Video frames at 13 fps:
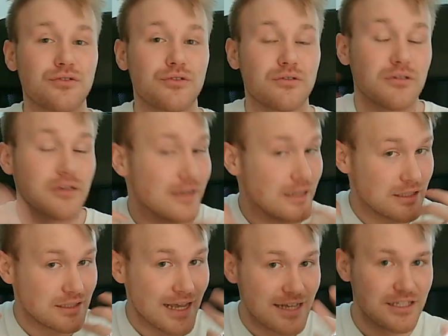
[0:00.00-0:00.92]
it's
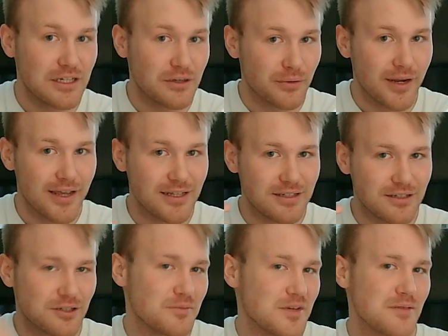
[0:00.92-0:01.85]
tasting great, so
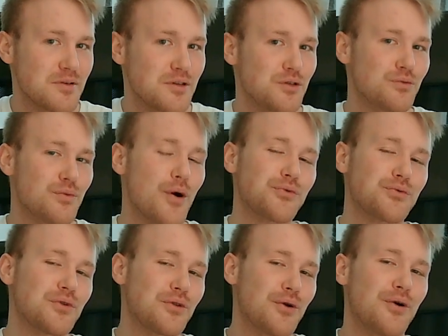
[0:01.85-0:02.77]
maybe you won't
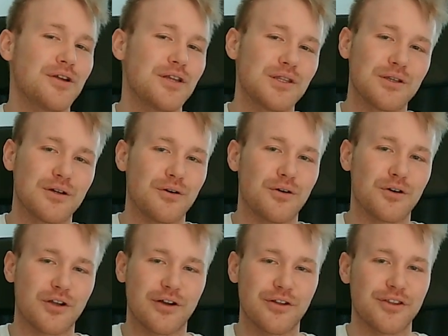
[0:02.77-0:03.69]
return it or
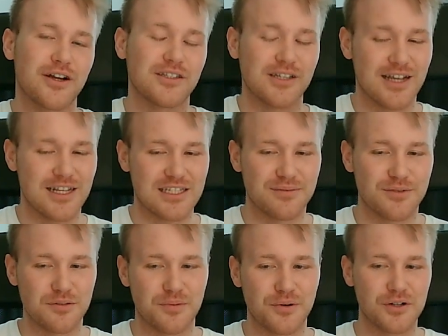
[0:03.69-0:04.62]
contact the customer
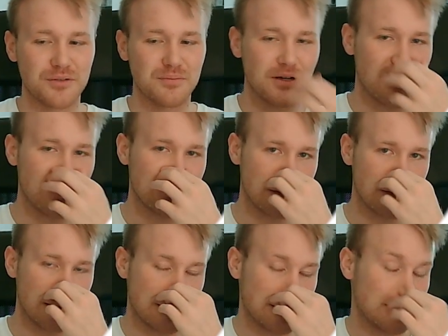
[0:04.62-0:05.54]
support because
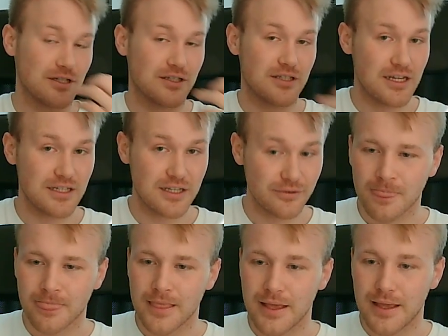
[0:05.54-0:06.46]
it's just tasting great.
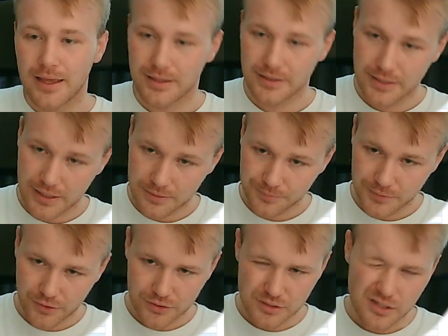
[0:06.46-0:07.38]
And then
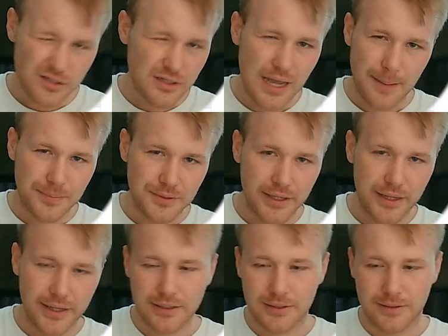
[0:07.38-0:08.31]
there's this
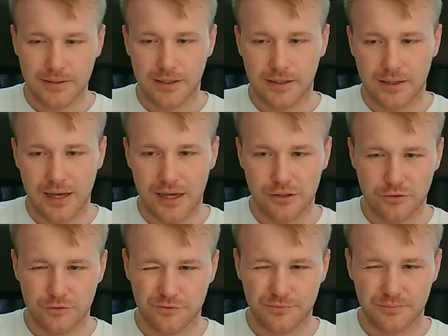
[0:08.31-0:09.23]
update kind
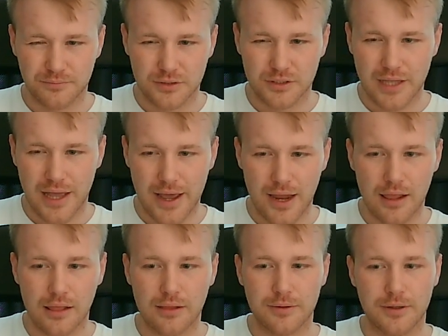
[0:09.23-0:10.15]
of style.
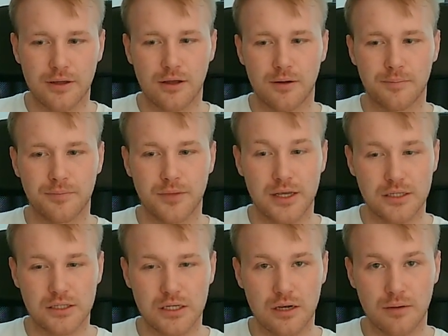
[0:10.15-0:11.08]
I've
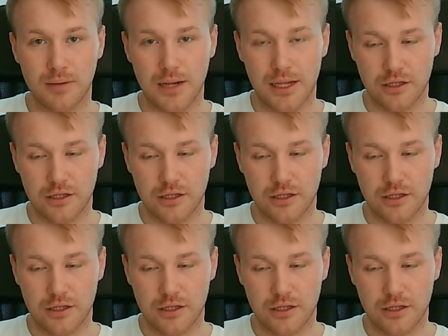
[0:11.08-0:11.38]
seen plenty of